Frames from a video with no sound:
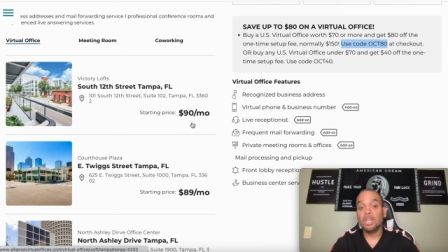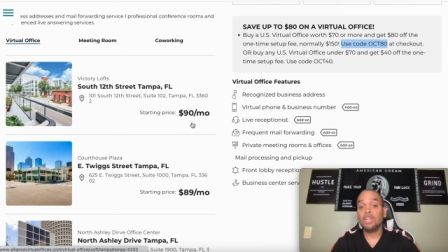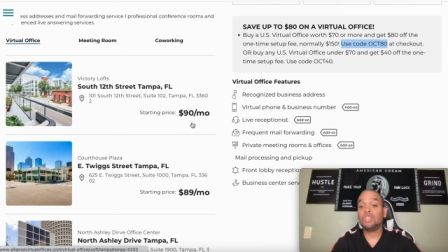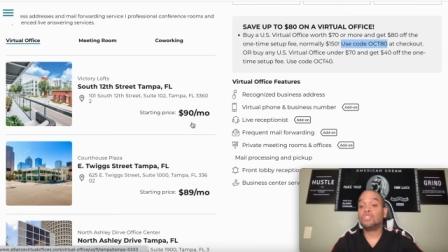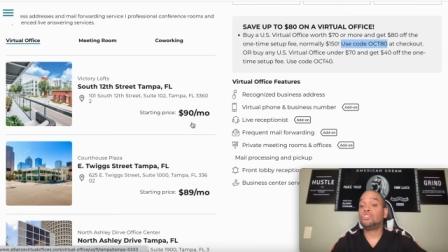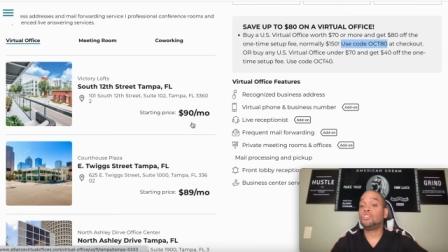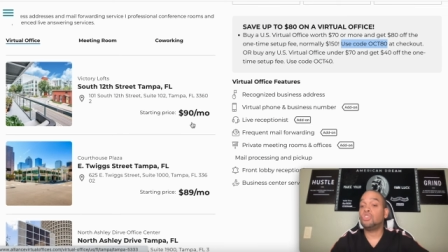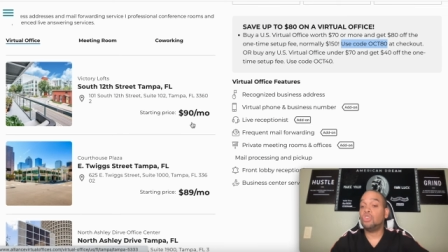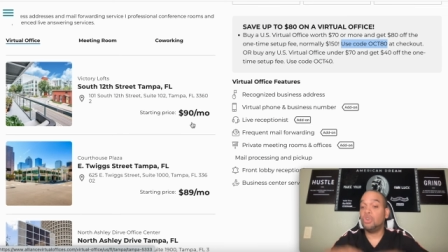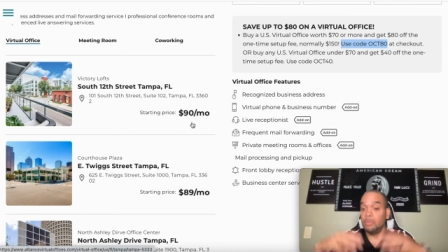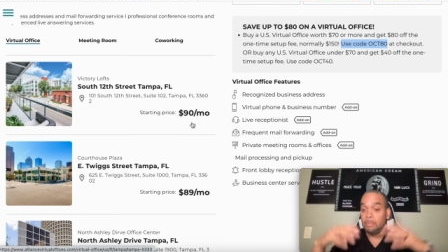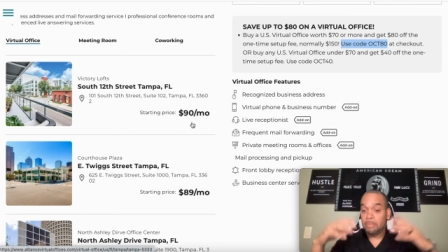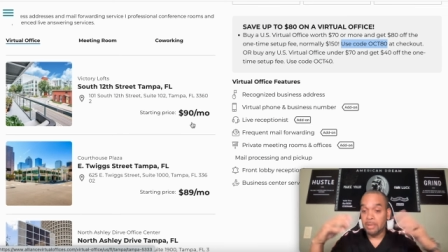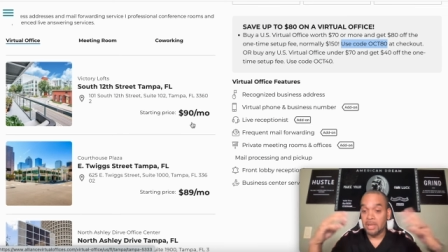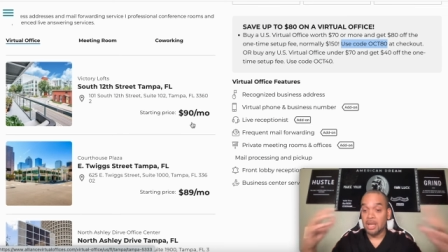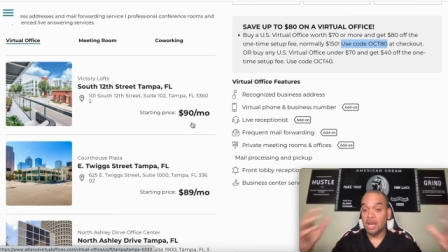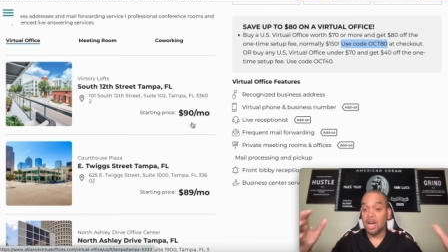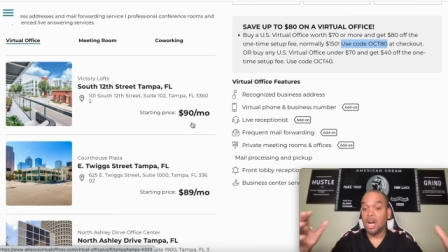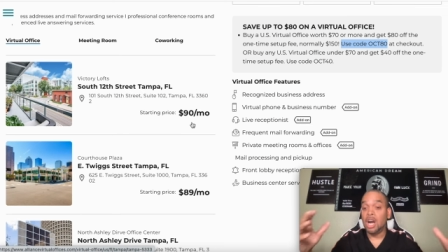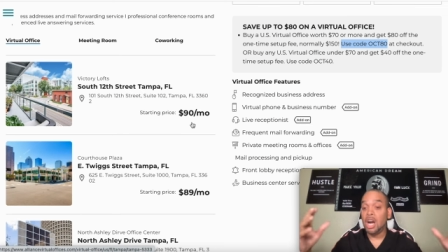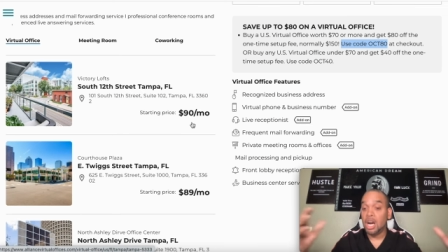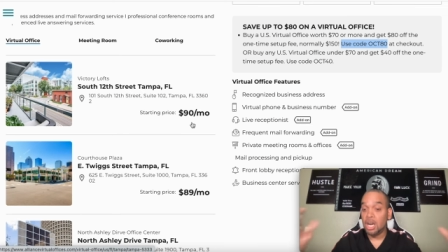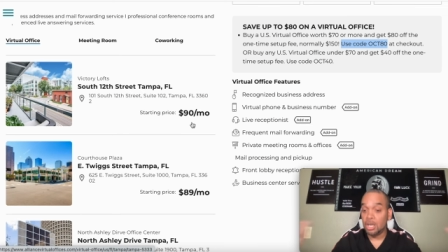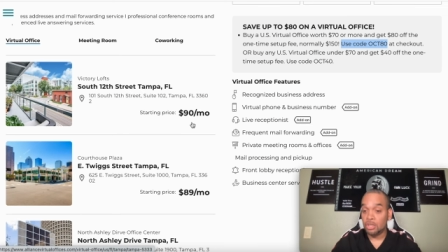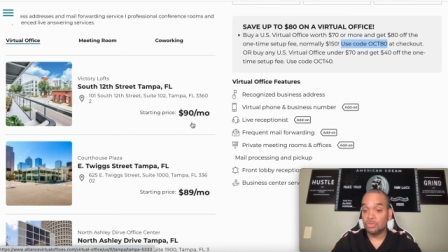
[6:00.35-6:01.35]
so be a
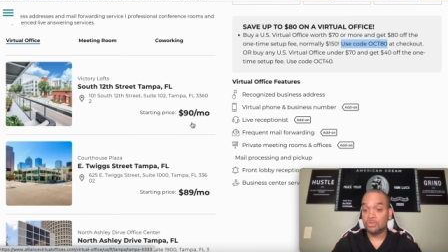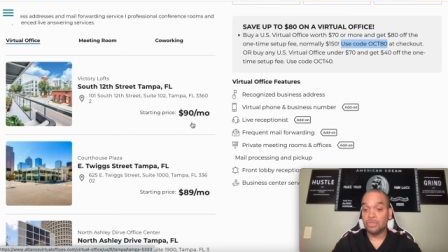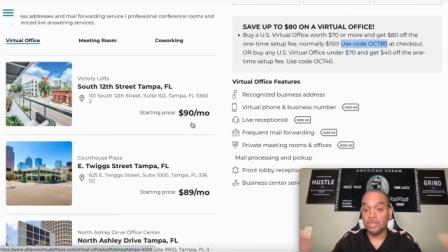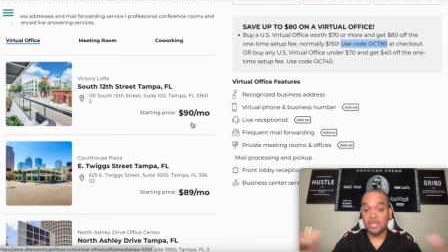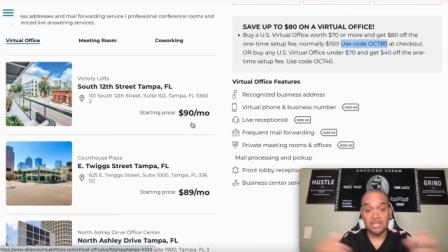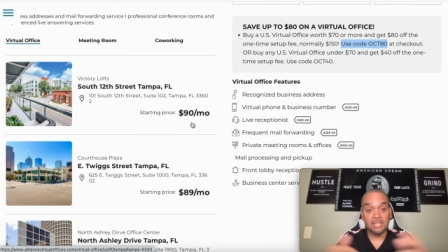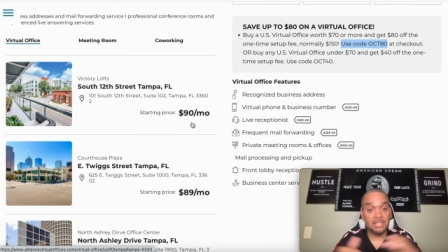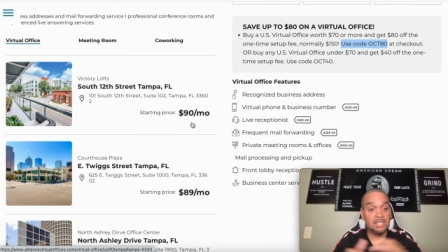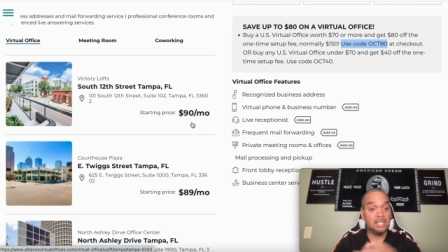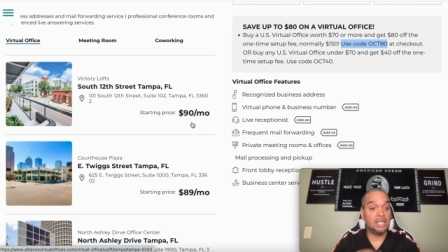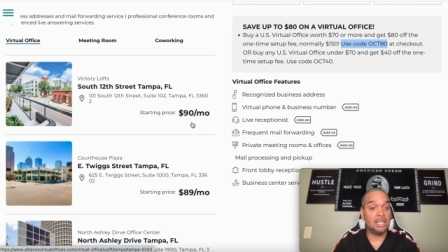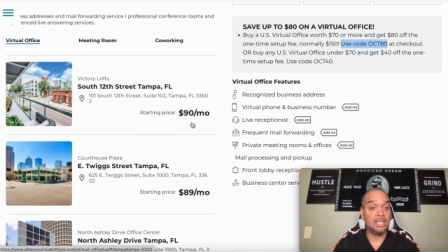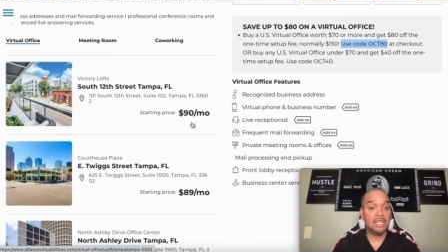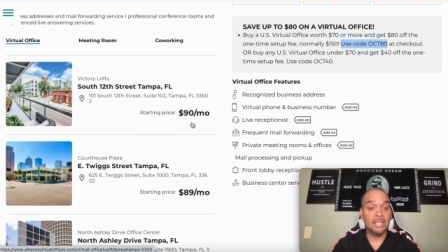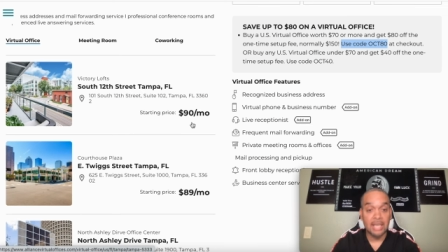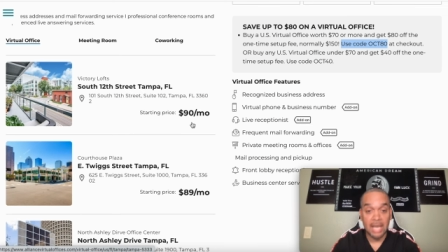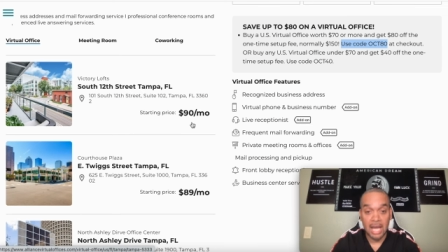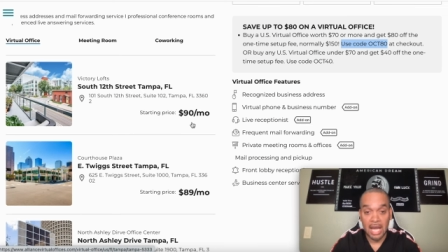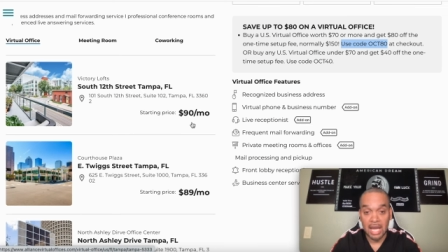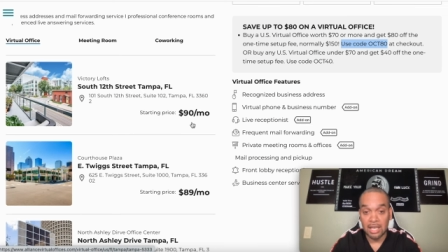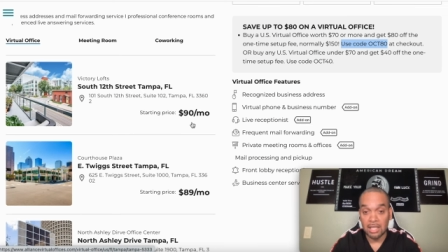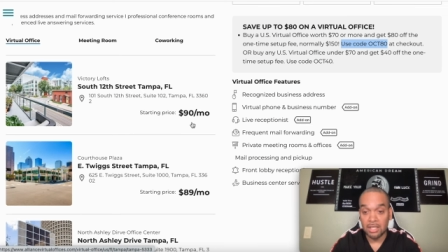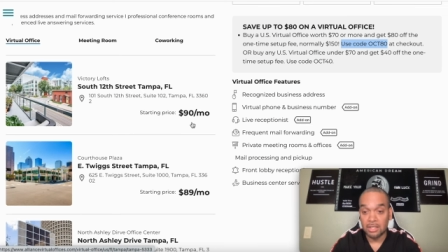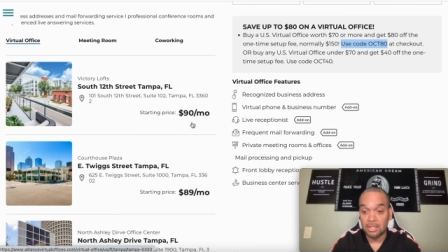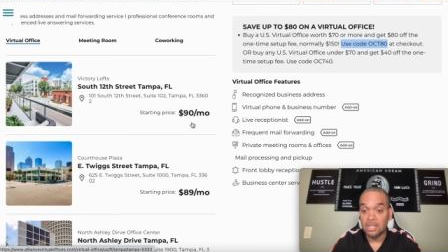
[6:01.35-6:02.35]
hundred and something
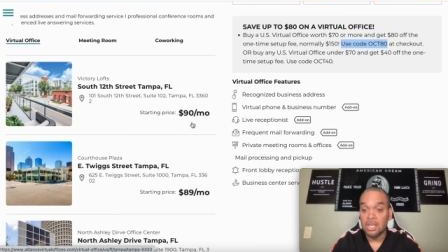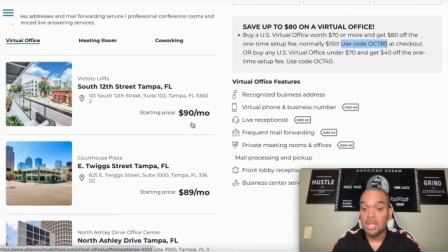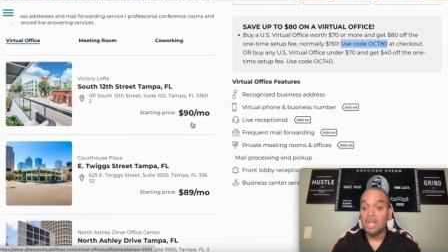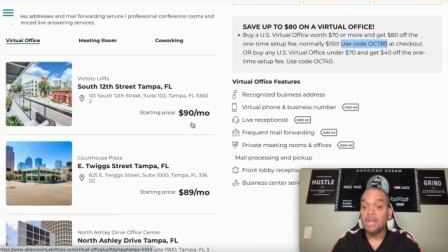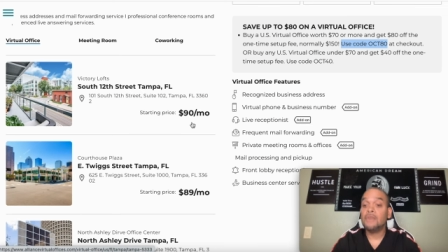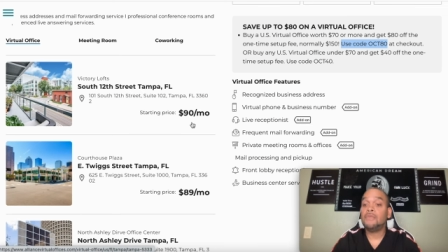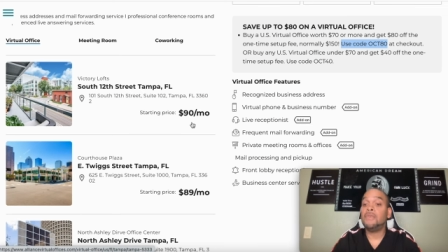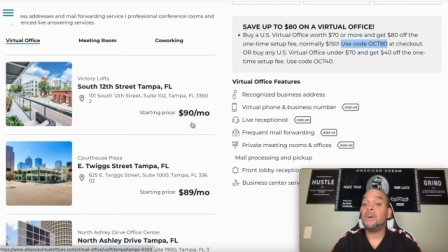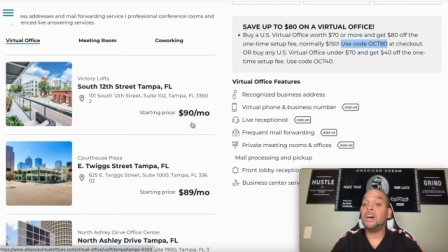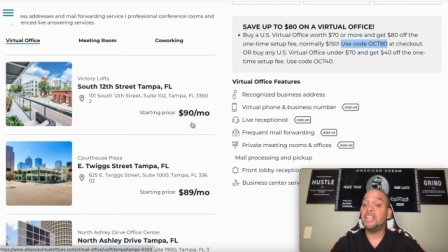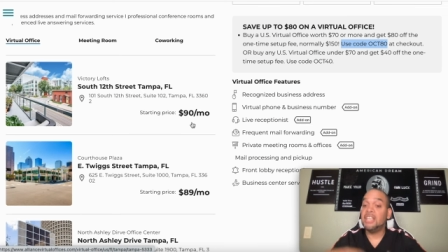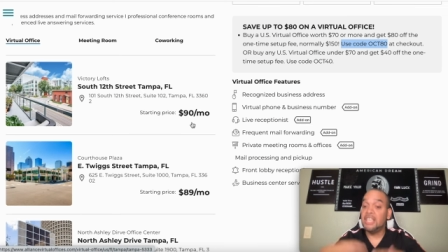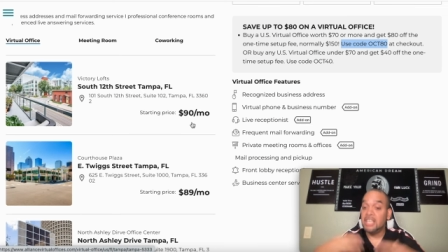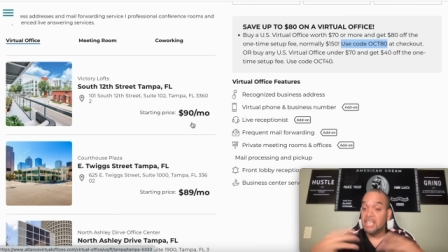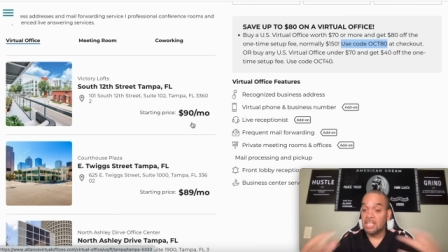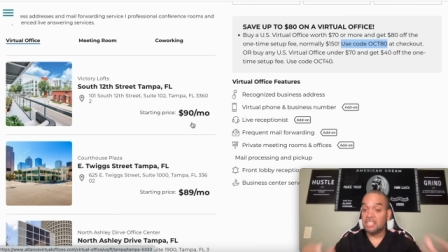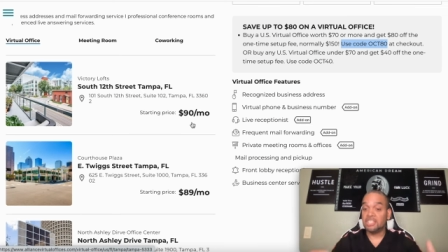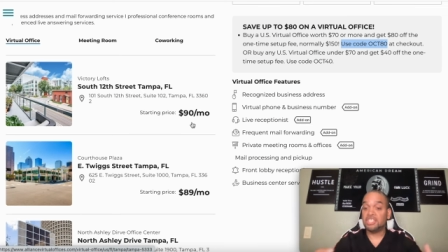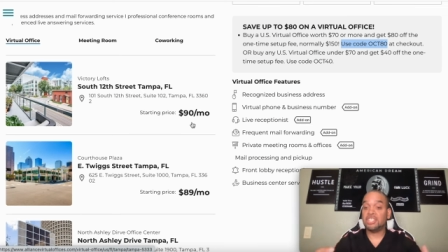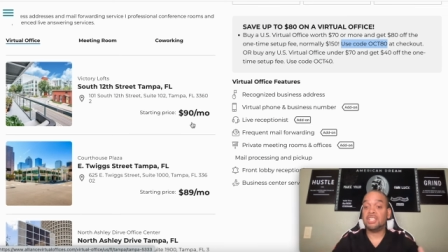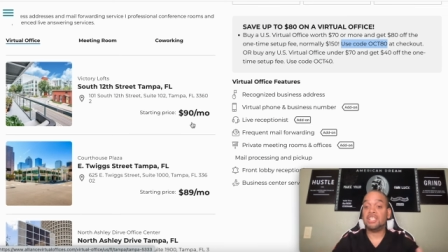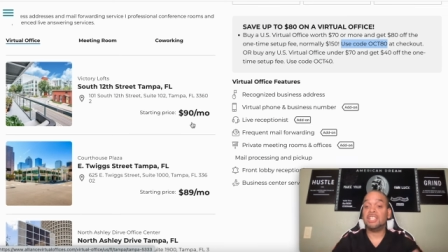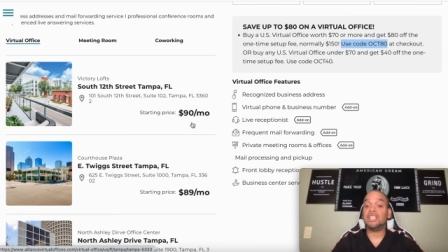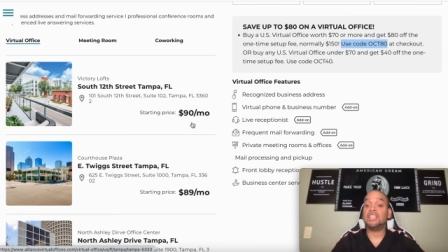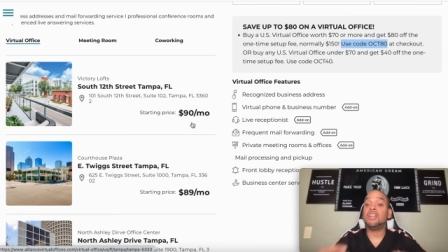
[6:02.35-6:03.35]
dollars
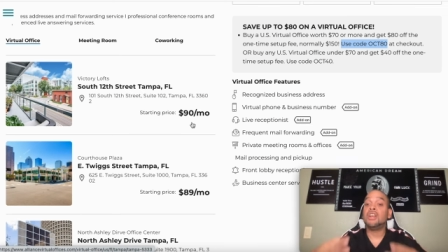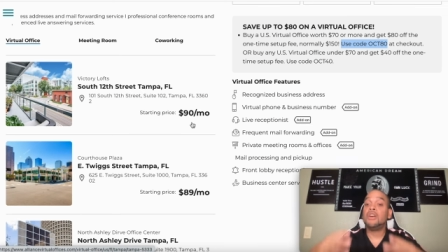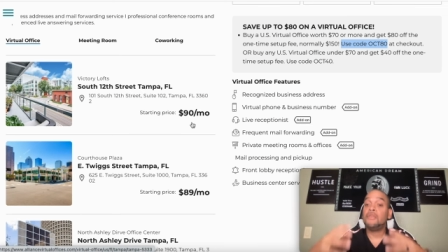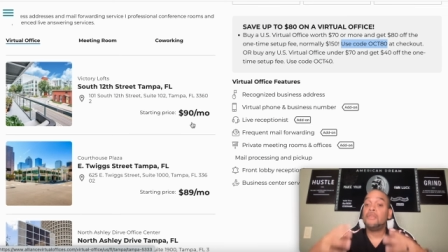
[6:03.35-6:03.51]
initially